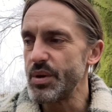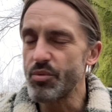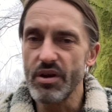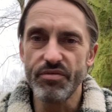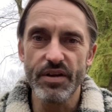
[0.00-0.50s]
me
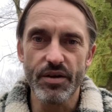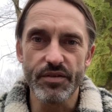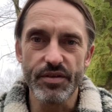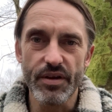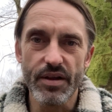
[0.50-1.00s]
briefly on
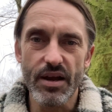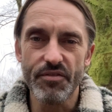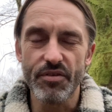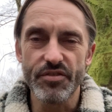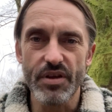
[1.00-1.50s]
to
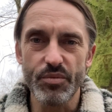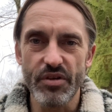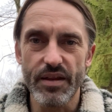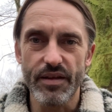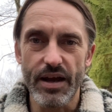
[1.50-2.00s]
cover a
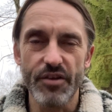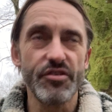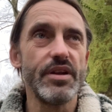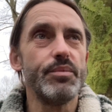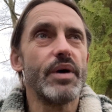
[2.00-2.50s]
subject that
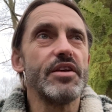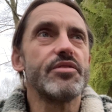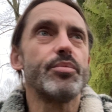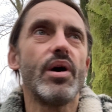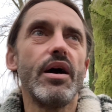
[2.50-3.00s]
actually
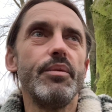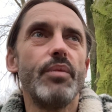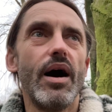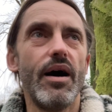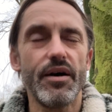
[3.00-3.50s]
makes my
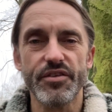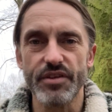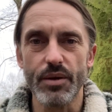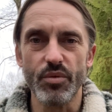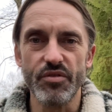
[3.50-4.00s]
heart
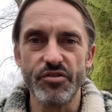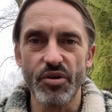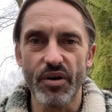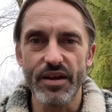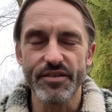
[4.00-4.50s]
sing with
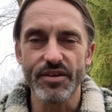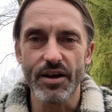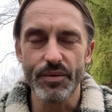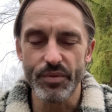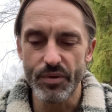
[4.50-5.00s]
joy. It's
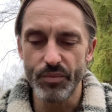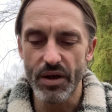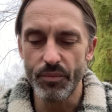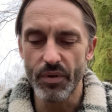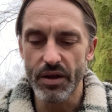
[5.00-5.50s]
like
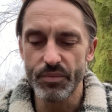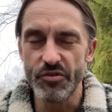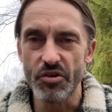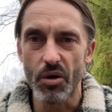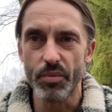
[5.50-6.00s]
my, my
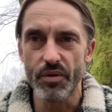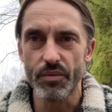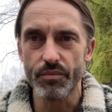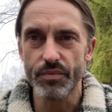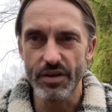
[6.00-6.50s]
job
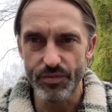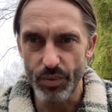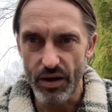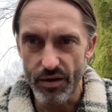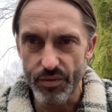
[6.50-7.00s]
on this
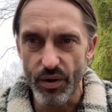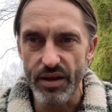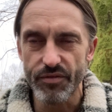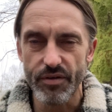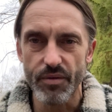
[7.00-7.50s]

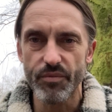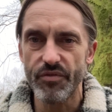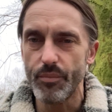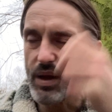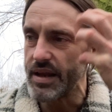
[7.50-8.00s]
pathway for,
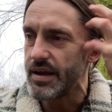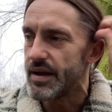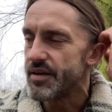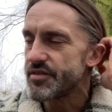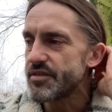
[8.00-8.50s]
for many
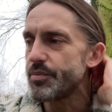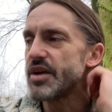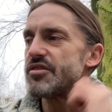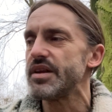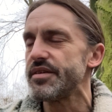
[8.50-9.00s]
years,
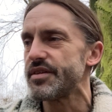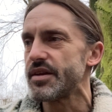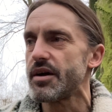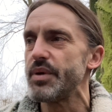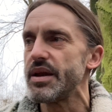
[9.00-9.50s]
especially since
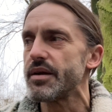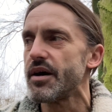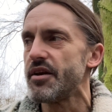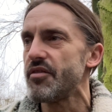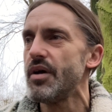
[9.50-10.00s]
I've been
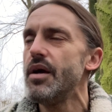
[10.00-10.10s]
kind of